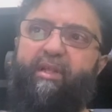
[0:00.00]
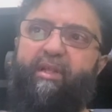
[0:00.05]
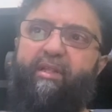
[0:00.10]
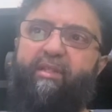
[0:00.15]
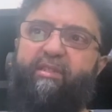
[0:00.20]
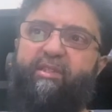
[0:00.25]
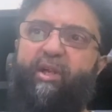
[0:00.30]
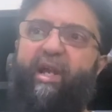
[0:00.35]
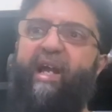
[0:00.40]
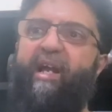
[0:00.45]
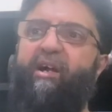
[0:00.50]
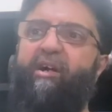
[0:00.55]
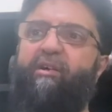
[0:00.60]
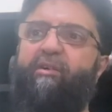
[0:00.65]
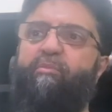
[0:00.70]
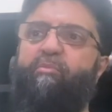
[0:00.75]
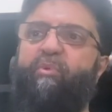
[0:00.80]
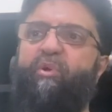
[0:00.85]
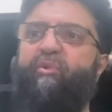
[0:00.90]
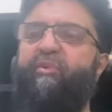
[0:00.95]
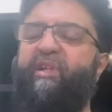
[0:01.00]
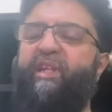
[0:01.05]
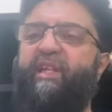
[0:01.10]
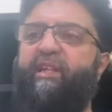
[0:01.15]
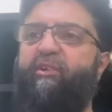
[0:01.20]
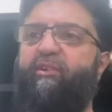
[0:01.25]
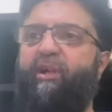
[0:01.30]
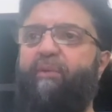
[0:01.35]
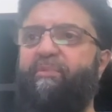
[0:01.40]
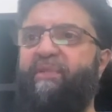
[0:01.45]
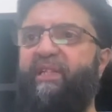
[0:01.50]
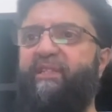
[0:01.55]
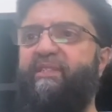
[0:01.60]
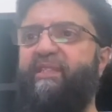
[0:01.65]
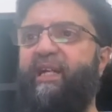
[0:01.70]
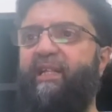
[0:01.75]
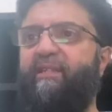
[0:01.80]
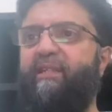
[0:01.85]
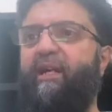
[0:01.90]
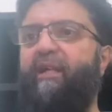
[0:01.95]
So how morally corrupt is
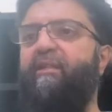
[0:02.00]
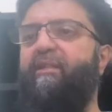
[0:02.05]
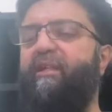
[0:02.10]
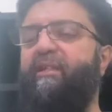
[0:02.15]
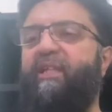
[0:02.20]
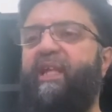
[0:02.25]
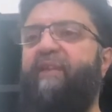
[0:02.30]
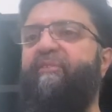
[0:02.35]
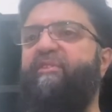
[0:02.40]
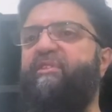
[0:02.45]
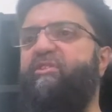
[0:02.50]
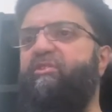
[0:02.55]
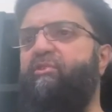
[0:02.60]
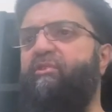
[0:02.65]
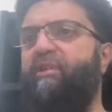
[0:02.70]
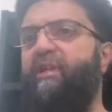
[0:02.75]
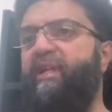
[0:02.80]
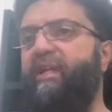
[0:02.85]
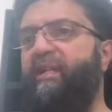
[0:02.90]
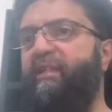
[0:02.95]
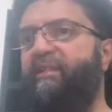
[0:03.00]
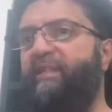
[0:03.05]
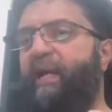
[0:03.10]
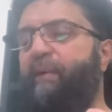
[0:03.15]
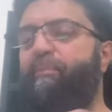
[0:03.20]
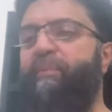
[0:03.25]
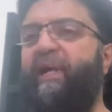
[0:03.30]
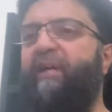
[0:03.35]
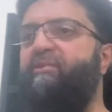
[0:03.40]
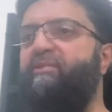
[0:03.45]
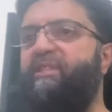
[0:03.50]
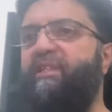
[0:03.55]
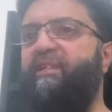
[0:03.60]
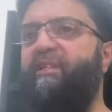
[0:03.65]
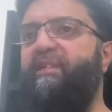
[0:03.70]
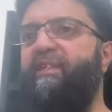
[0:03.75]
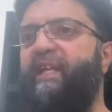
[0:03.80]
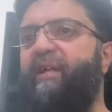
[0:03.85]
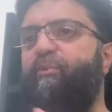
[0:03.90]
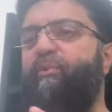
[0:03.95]
that, that Allah gave us you that bounty,
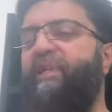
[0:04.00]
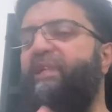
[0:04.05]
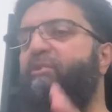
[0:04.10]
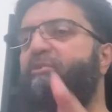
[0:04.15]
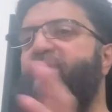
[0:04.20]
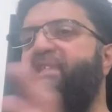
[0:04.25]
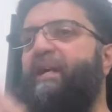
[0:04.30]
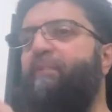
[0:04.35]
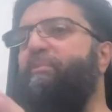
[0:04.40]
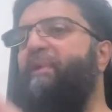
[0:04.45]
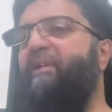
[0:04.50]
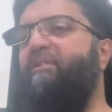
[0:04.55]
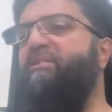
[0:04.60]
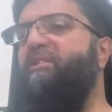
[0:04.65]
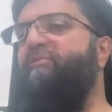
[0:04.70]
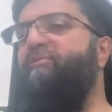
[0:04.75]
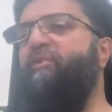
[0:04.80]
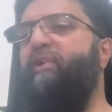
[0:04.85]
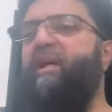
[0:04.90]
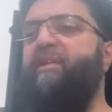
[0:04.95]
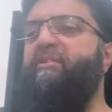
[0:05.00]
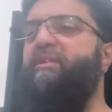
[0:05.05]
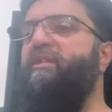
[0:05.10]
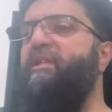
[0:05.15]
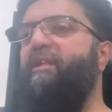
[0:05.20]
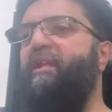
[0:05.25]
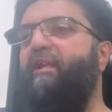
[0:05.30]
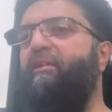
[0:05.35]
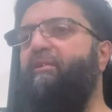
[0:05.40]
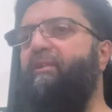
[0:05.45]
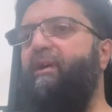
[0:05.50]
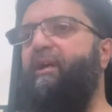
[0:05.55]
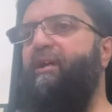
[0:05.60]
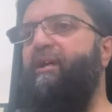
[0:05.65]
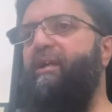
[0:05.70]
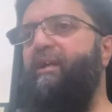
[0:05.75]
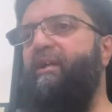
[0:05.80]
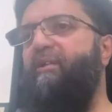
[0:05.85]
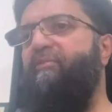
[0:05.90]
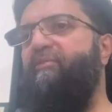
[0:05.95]
yet we use that bounty for other than Allah,
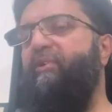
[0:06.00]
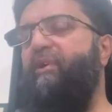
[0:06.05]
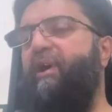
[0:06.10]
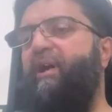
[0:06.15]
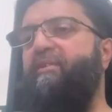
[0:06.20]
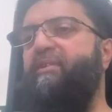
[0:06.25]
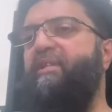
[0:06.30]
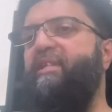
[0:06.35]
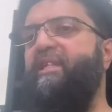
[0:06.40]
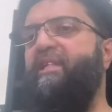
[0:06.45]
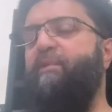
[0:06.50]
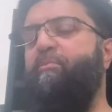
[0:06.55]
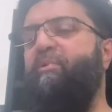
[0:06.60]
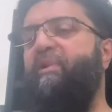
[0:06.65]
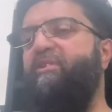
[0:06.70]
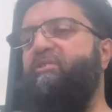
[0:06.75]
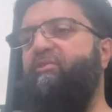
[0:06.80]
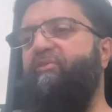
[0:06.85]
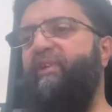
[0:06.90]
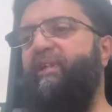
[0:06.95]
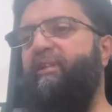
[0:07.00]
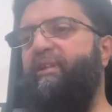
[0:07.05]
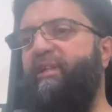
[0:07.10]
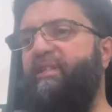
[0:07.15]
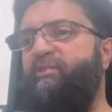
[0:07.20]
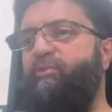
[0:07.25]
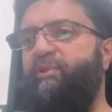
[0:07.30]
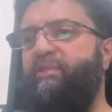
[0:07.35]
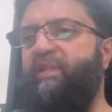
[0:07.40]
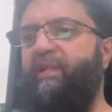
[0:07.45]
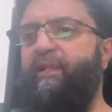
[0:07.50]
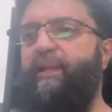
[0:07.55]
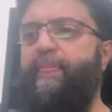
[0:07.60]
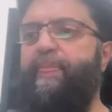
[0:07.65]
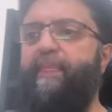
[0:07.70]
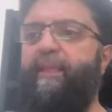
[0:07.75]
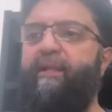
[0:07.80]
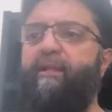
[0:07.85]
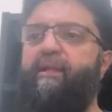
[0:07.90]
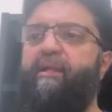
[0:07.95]
for other than the pleasure of Allah azza wa jal.
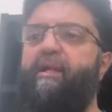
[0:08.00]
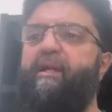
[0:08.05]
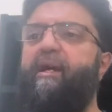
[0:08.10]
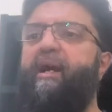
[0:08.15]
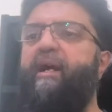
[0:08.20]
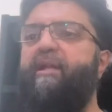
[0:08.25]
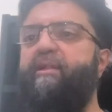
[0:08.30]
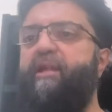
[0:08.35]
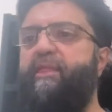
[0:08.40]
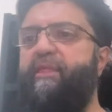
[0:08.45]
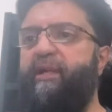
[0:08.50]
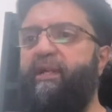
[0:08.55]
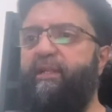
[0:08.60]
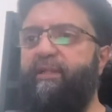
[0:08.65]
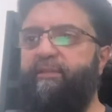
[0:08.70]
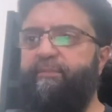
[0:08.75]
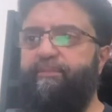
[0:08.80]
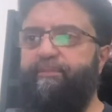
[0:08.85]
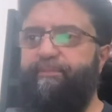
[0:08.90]
Another